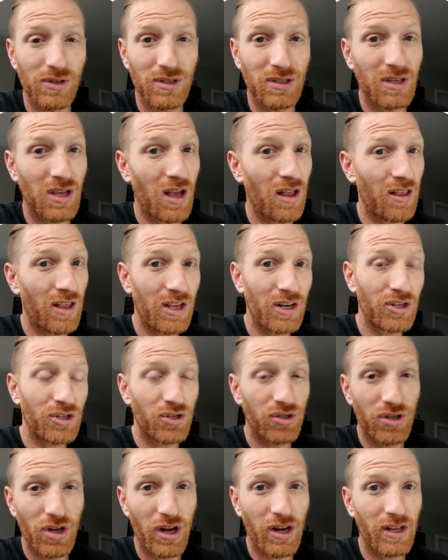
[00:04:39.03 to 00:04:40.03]
sell it,
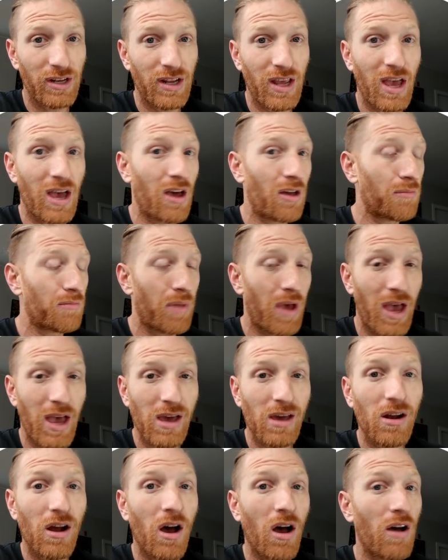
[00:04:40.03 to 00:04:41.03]
shut it down,
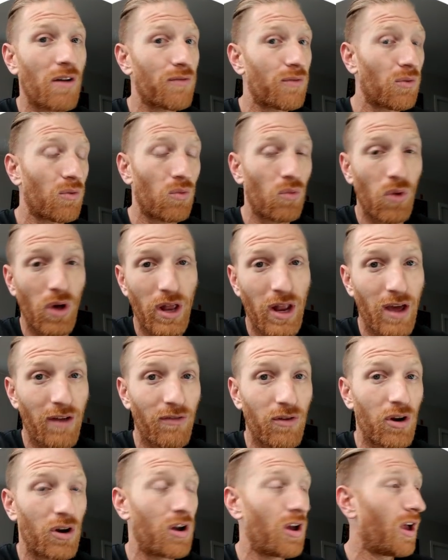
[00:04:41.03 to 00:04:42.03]
pay it off,
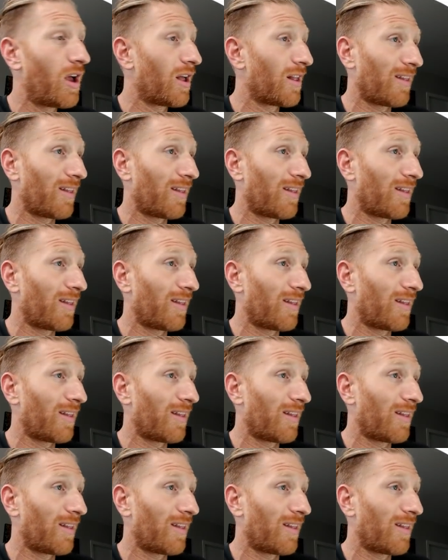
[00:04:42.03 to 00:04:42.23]
whatever.